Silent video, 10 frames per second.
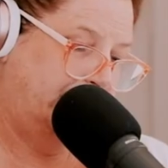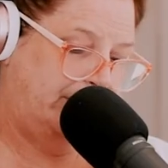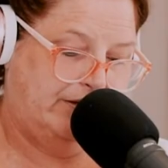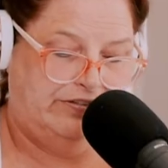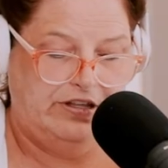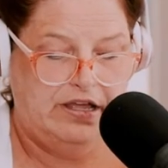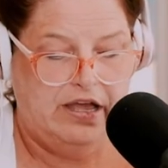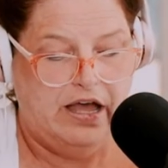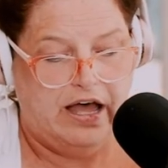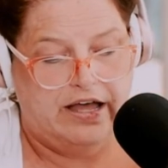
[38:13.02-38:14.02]
goodness,
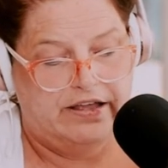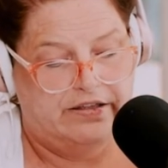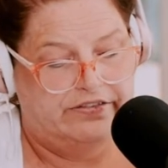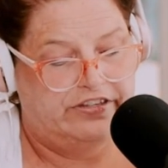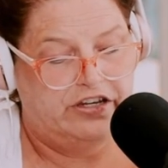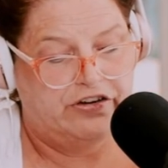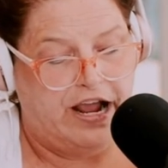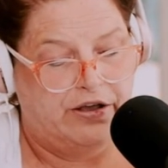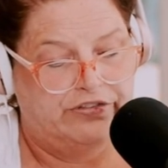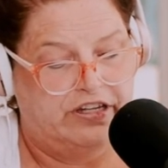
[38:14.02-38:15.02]
uh, senior
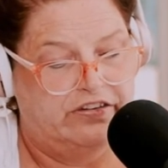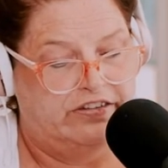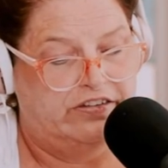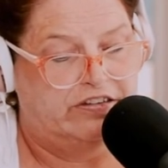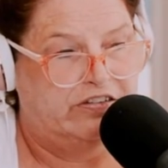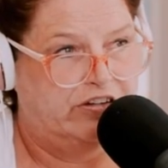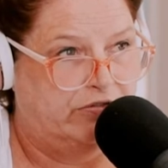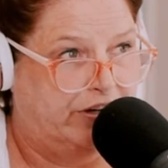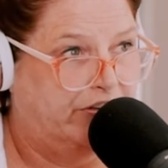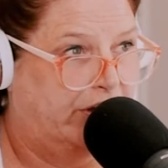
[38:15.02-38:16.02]
housing assistance
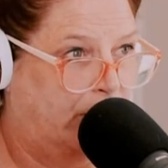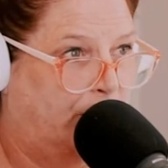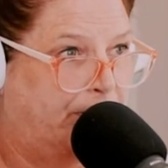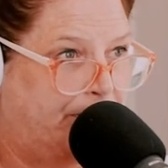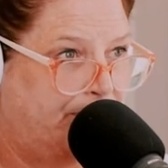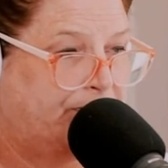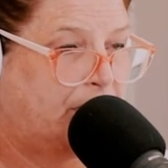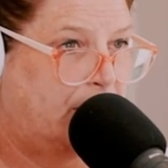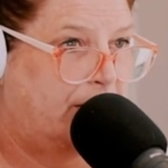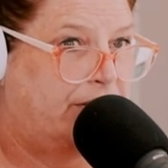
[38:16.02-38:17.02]
and rental help.
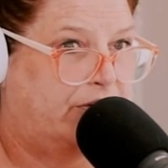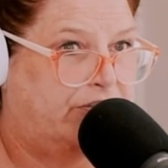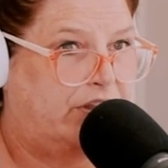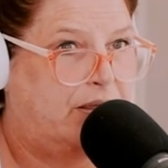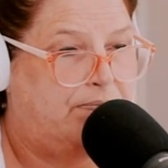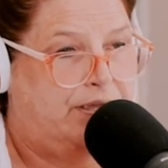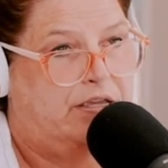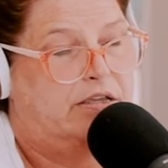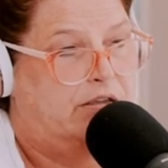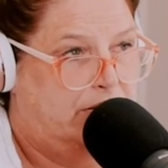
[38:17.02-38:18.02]
Mm-hmm. There's a
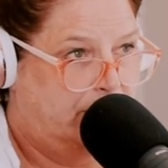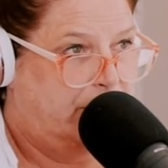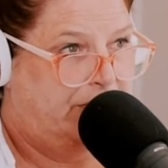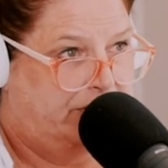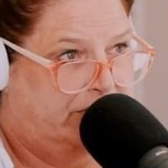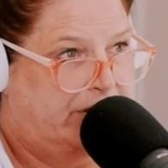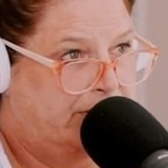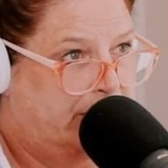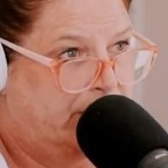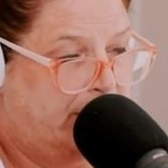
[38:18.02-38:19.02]
big crisis
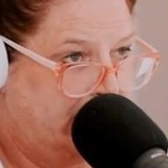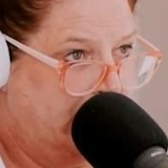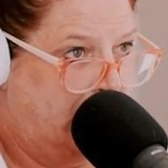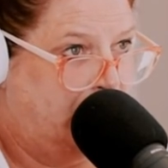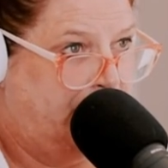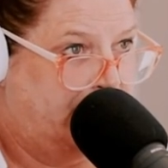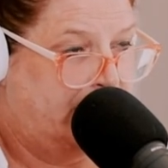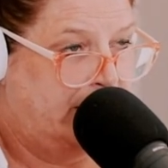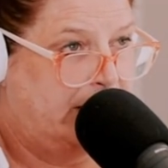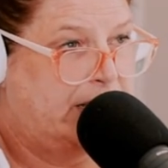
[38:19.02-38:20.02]
out there right now
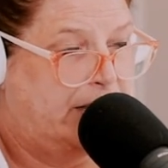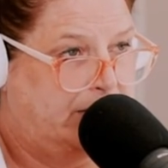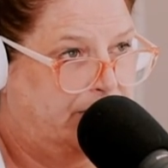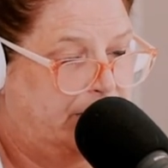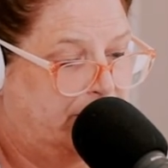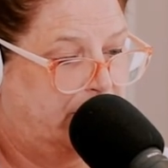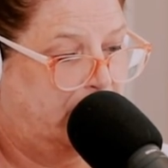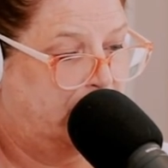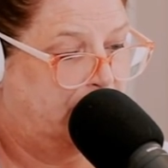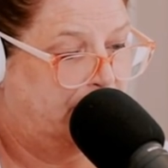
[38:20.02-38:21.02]
for any kind of rental help.